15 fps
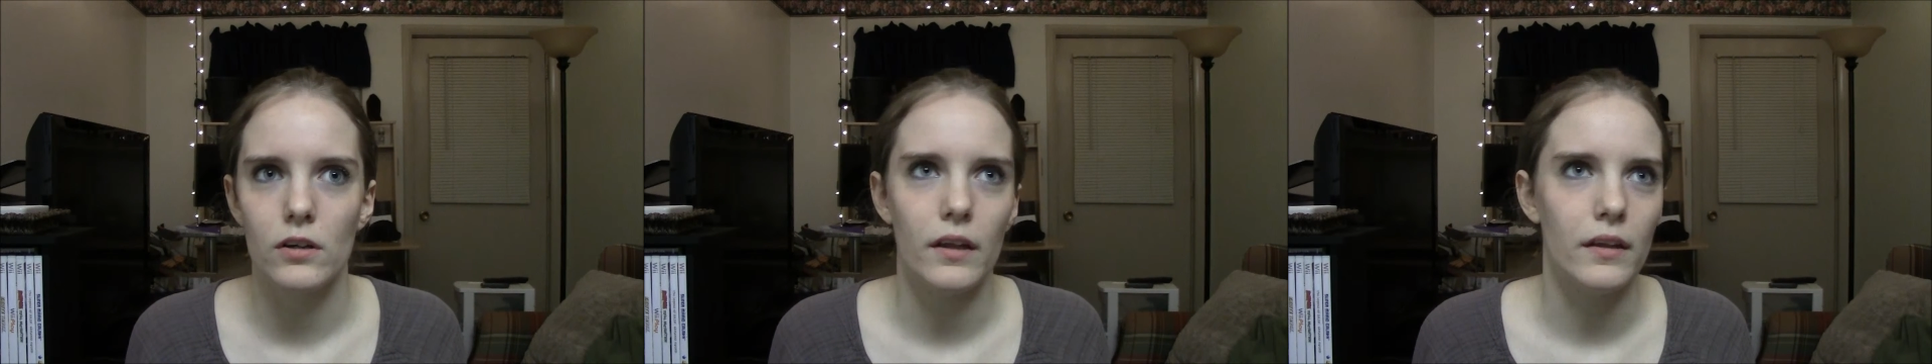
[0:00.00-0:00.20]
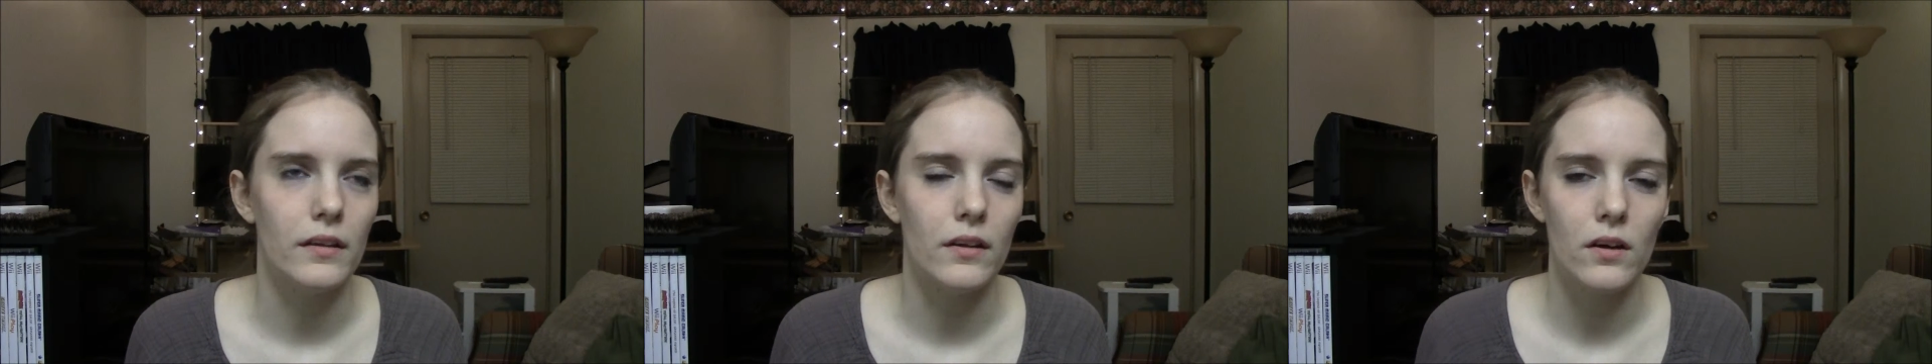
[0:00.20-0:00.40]

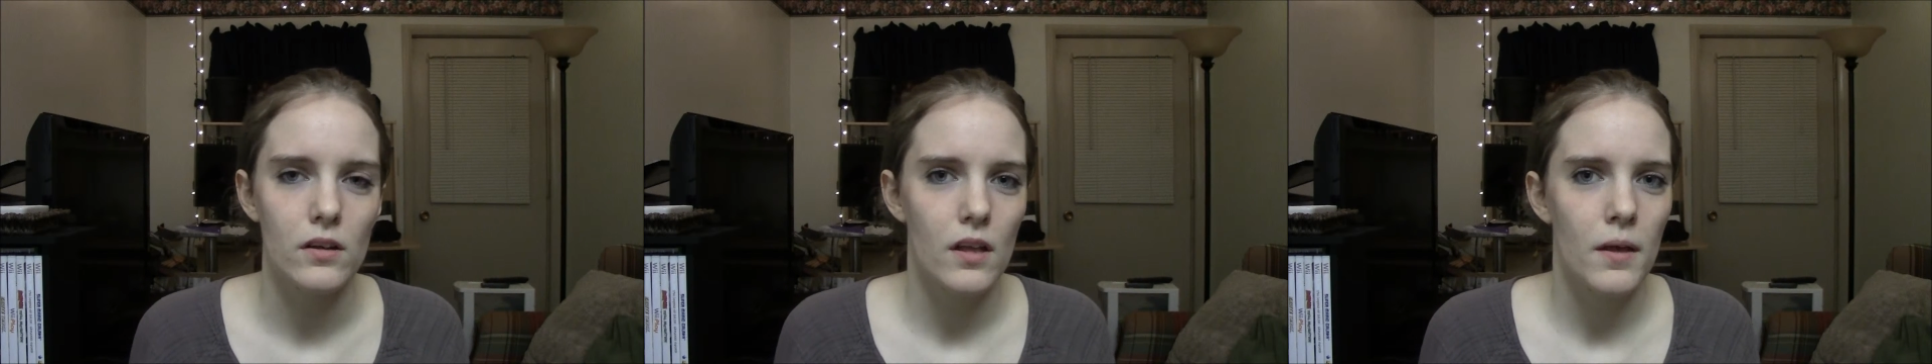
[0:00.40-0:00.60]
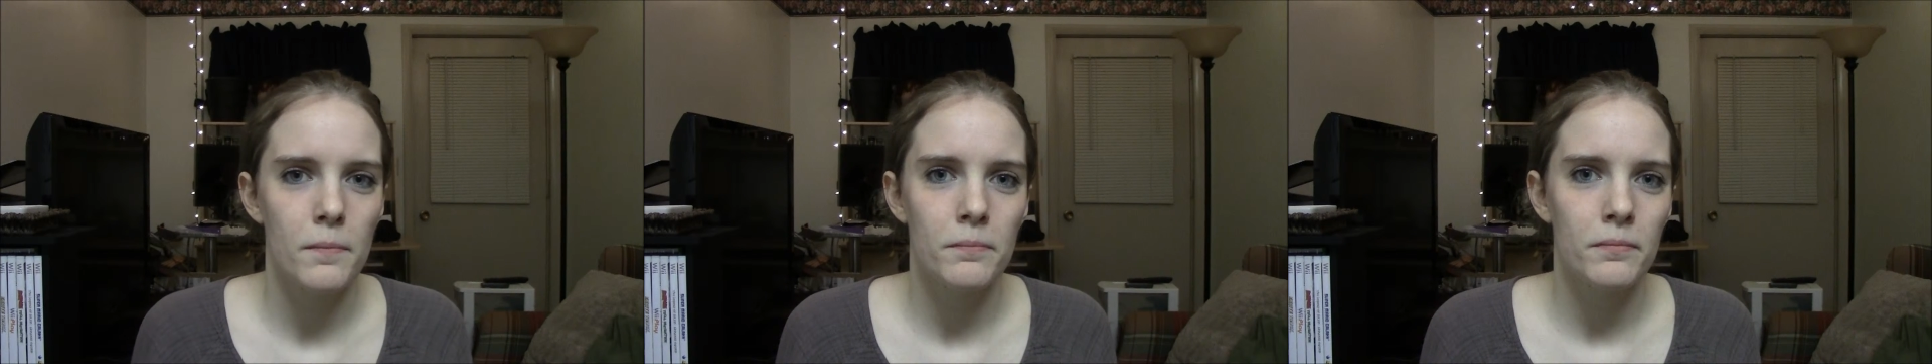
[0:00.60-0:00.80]
and
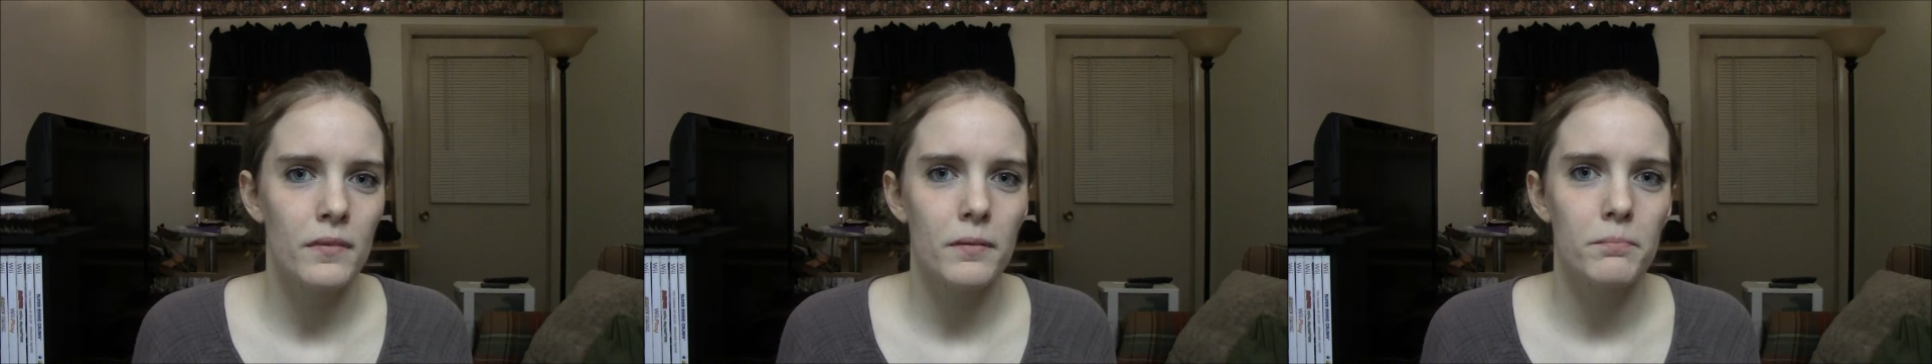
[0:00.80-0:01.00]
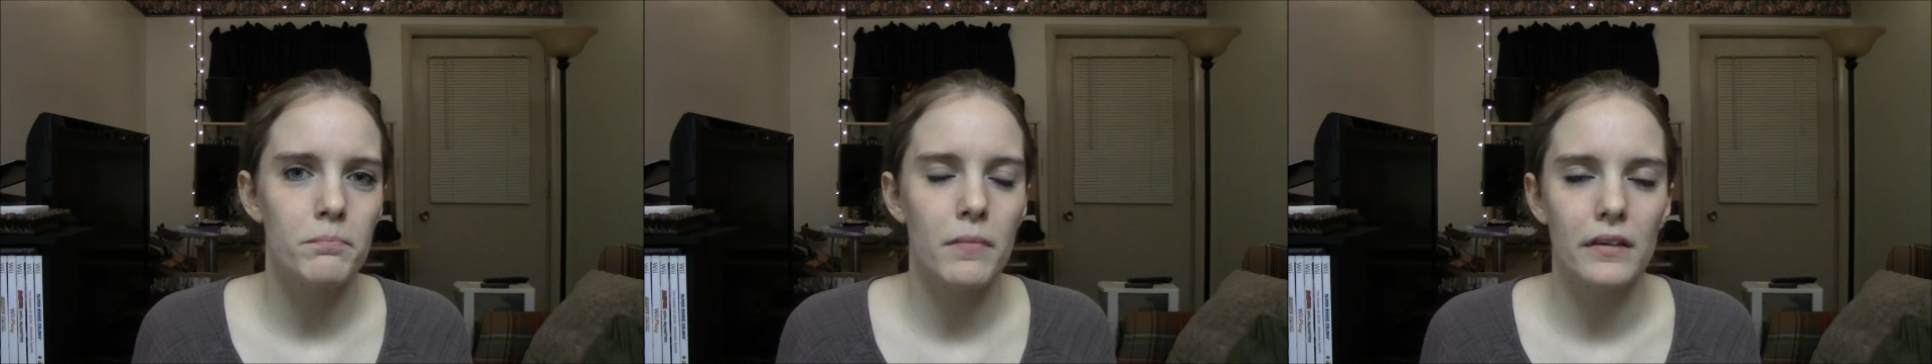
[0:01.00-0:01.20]

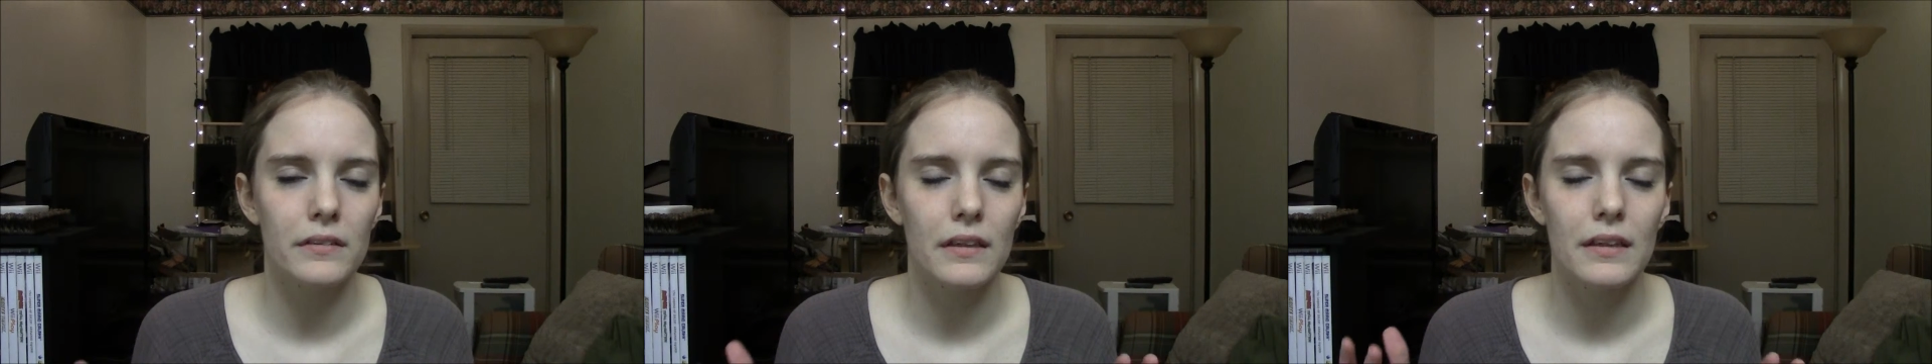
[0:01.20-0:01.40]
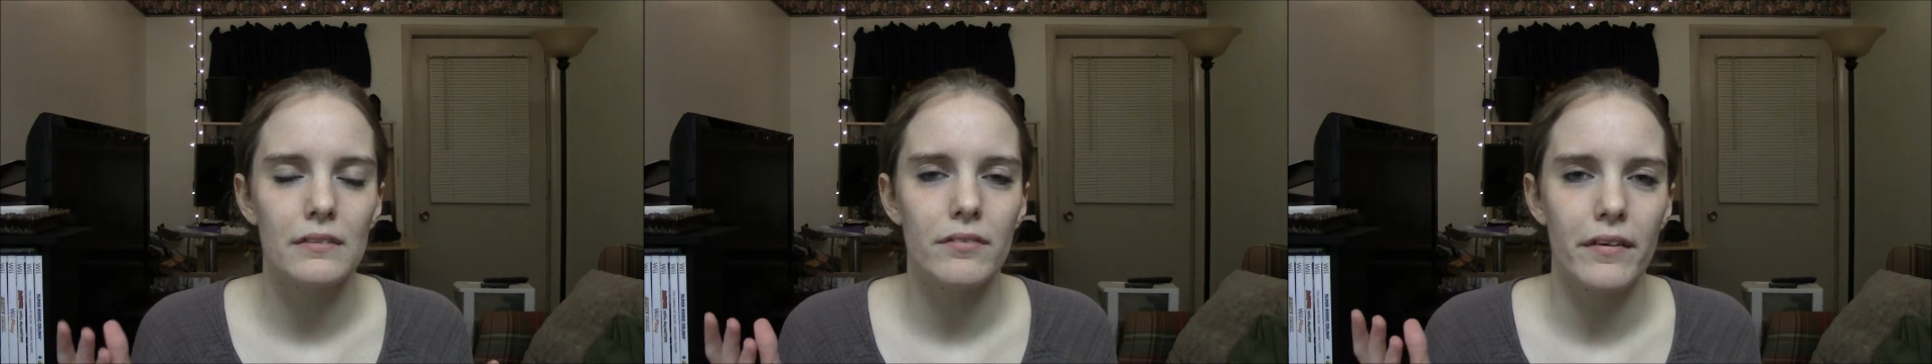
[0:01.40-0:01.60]
a
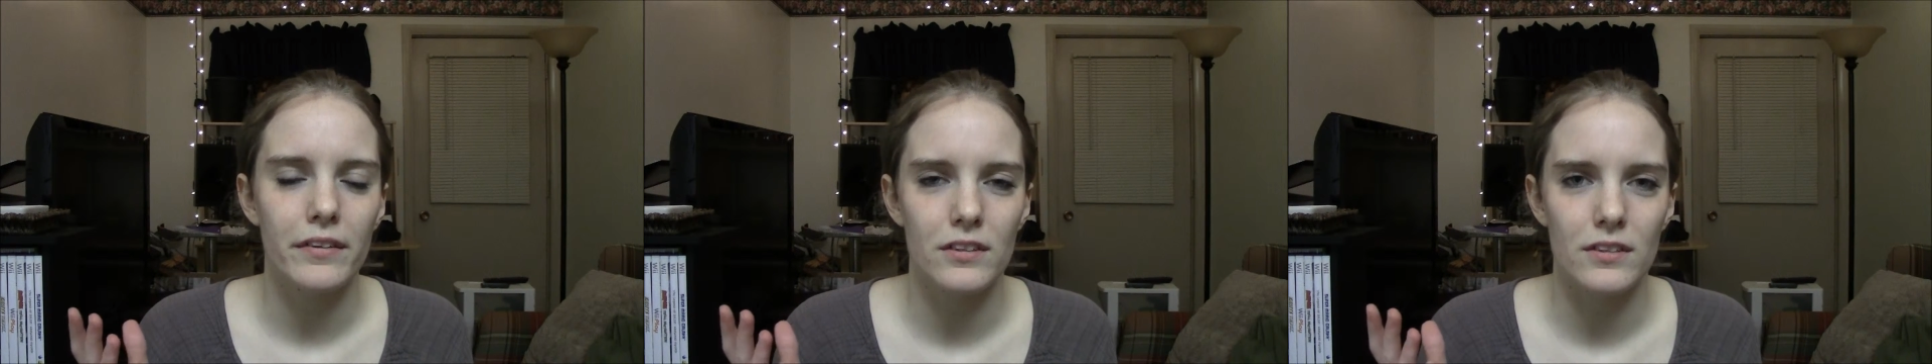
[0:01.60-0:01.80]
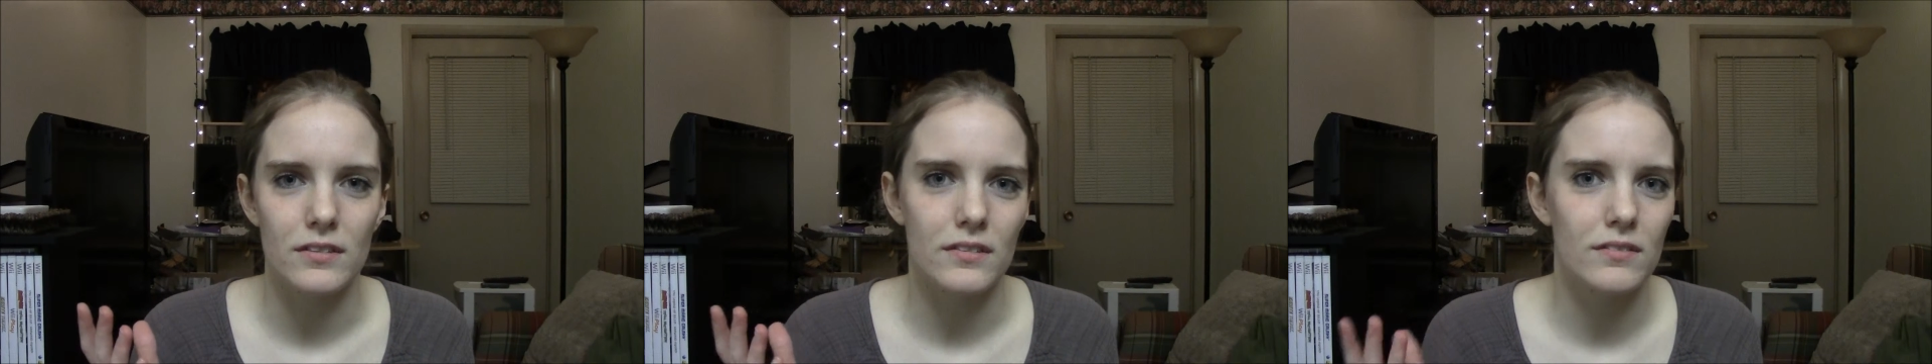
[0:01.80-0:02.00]
myriad of
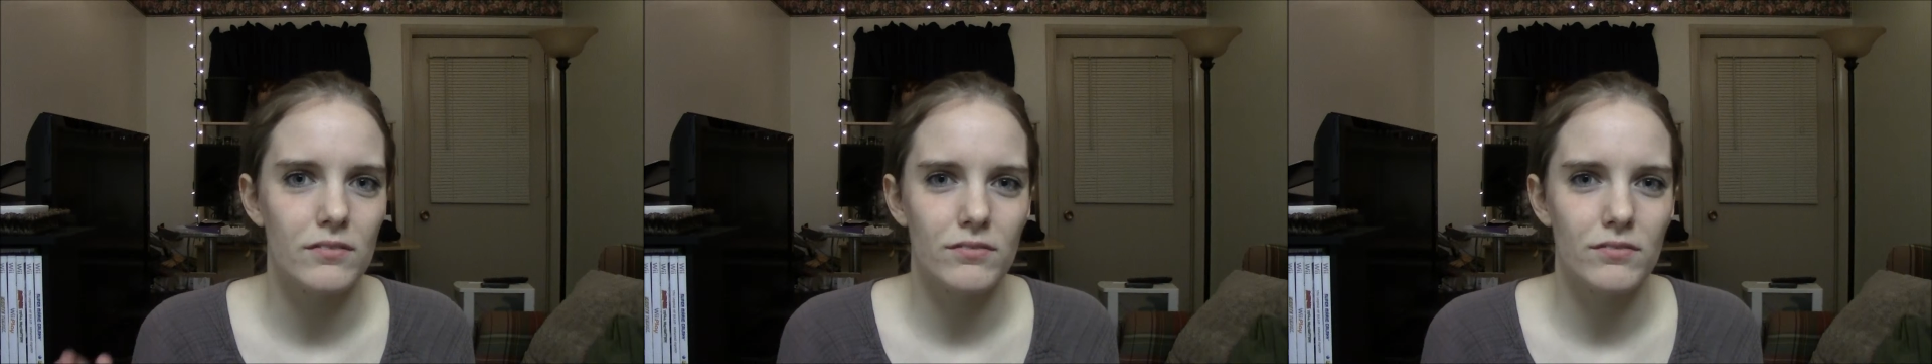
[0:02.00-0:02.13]
other